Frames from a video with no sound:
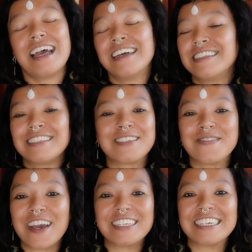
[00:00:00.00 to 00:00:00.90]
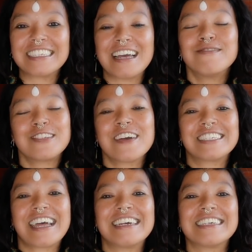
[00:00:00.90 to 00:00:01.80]
And to be honest, I'm so
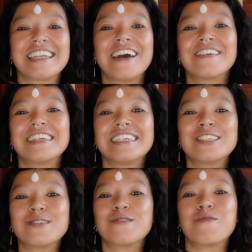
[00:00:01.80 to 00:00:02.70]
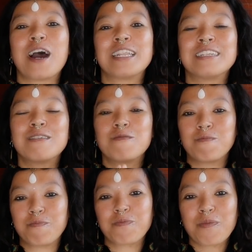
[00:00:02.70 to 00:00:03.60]
excited. I already shoot one
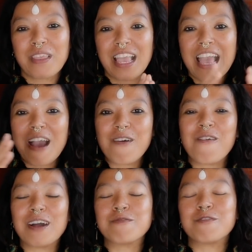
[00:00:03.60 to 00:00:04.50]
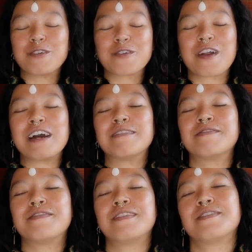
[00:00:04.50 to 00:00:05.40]
photograph,
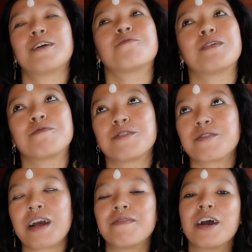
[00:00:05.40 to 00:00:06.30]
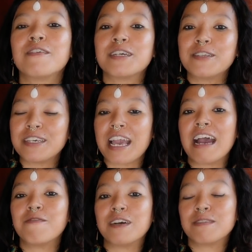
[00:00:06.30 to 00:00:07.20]
not one photograph. I already
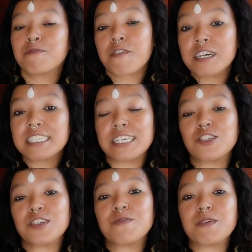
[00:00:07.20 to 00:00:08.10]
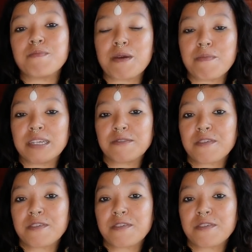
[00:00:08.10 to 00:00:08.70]
have one first session with my best